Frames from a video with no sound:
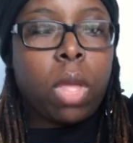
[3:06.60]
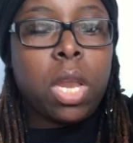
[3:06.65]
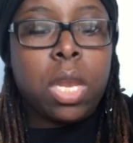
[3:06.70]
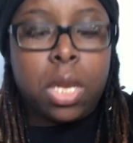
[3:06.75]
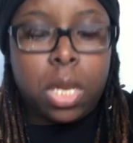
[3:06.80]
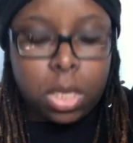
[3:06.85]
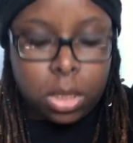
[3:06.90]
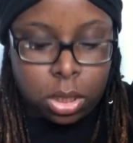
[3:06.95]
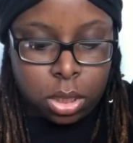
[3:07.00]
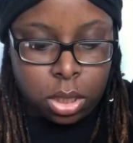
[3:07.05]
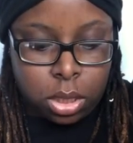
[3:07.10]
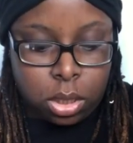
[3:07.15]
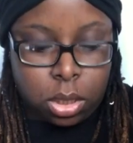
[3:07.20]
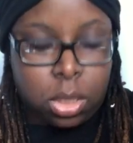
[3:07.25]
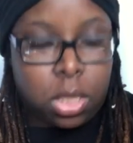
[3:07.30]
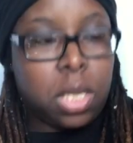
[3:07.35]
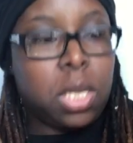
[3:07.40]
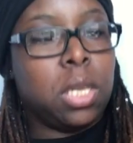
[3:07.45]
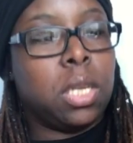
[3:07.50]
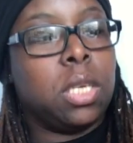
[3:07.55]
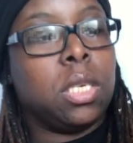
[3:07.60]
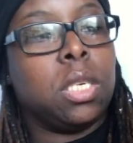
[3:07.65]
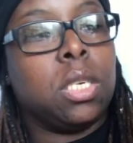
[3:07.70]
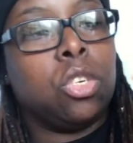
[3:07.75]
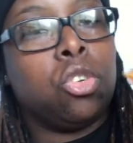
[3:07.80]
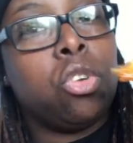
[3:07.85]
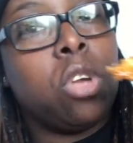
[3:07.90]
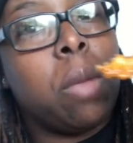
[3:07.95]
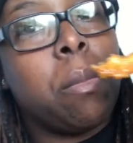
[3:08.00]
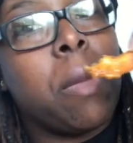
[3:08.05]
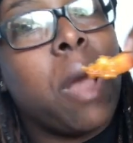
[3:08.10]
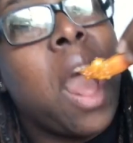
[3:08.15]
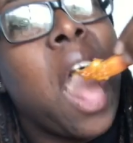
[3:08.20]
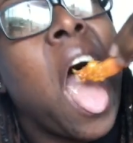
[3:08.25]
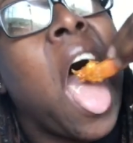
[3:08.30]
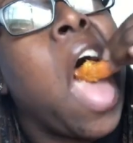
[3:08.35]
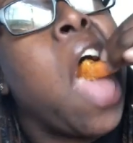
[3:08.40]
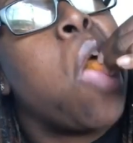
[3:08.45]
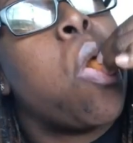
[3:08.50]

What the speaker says: This is delicious. You hear me?